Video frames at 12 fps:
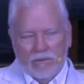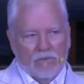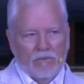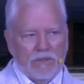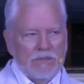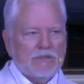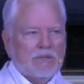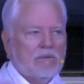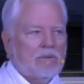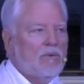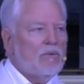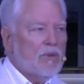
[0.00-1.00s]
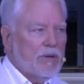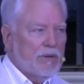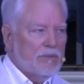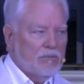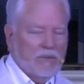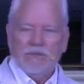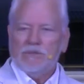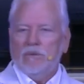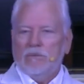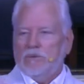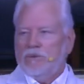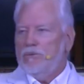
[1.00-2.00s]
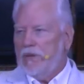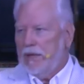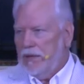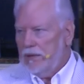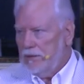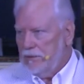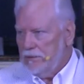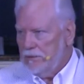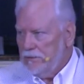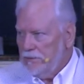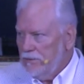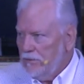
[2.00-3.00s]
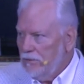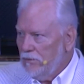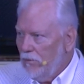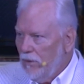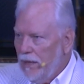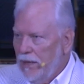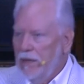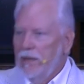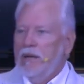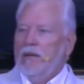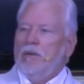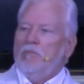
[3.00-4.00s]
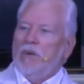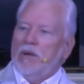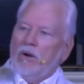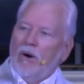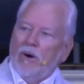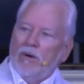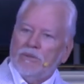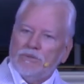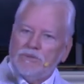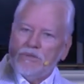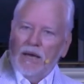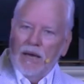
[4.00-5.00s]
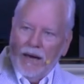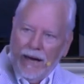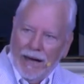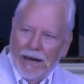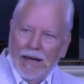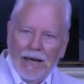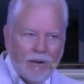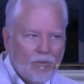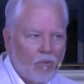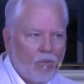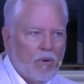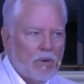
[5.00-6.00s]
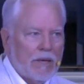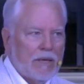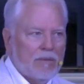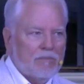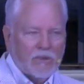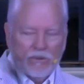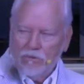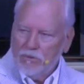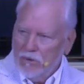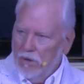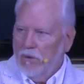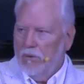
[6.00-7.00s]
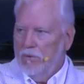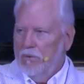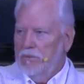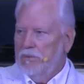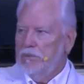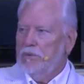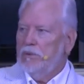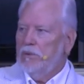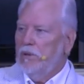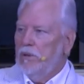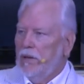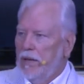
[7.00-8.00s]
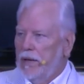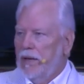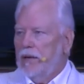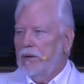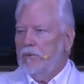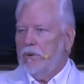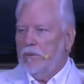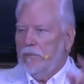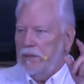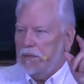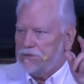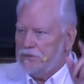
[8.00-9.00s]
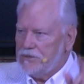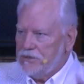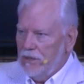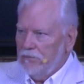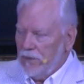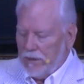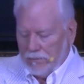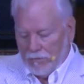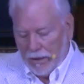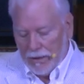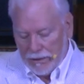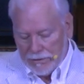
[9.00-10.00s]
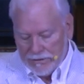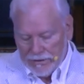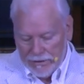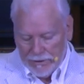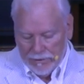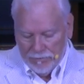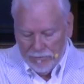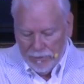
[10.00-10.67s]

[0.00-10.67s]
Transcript: We just don't go there. We just don't do that." Why? Because I want him to grow. And I don't want to be a stumbling block to him.